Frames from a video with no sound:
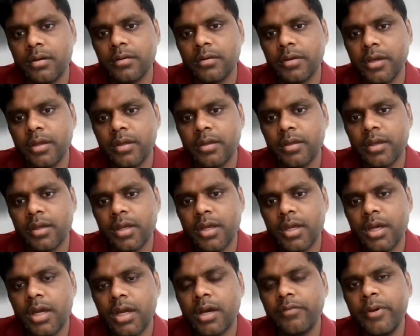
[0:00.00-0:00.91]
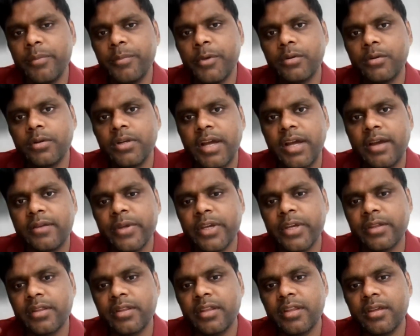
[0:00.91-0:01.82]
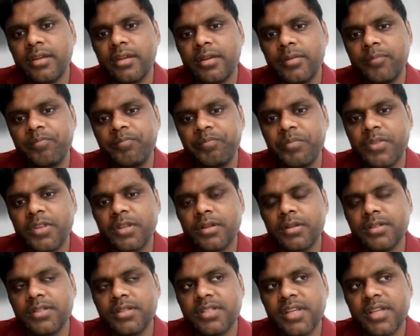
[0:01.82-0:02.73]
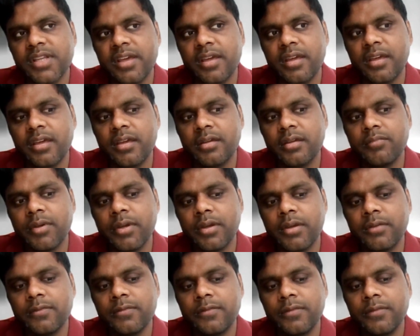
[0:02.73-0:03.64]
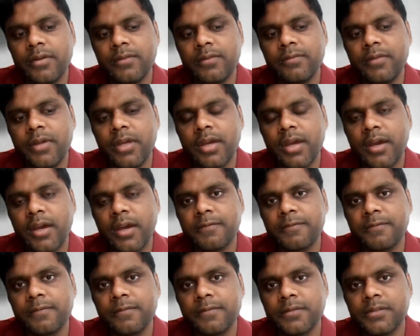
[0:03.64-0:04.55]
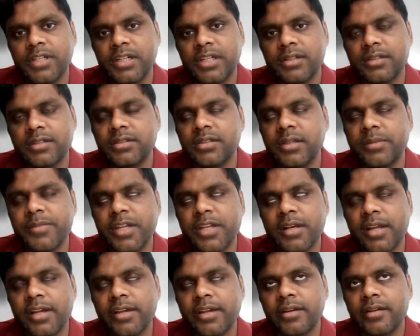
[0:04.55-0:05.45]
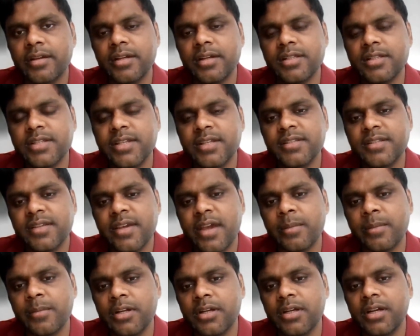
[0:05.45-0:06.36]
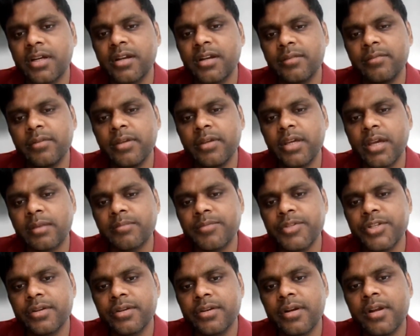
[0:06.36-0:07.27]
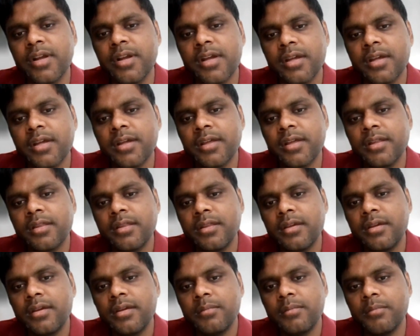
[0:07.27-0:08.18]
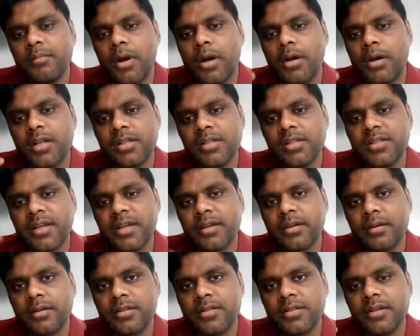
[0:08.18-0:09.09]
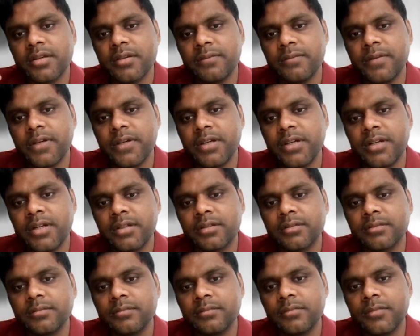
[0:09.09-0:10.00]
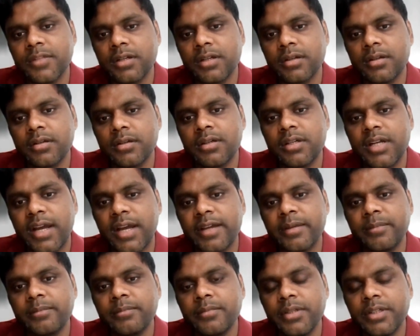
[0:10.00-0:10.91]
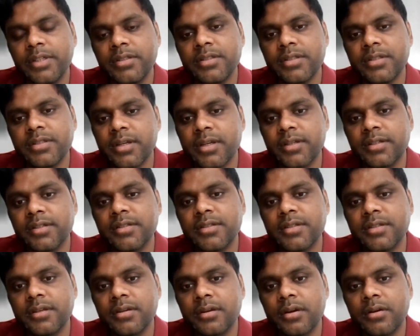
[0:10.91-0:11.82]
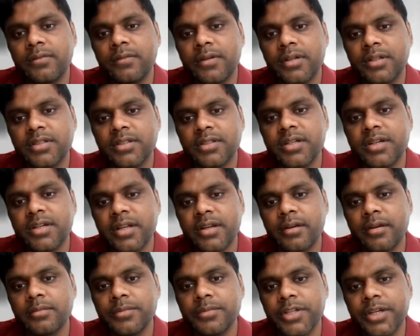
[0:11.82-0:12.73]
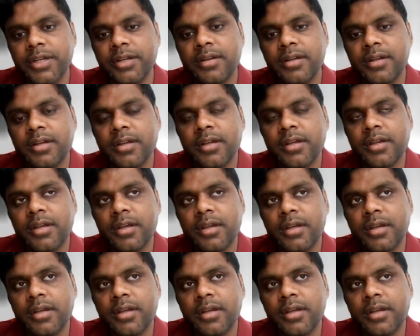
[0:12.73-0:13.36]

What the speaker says: Okay. How about having the, say, if we have something like a real sense camera, and if we capture the models across different time instance of a certain object,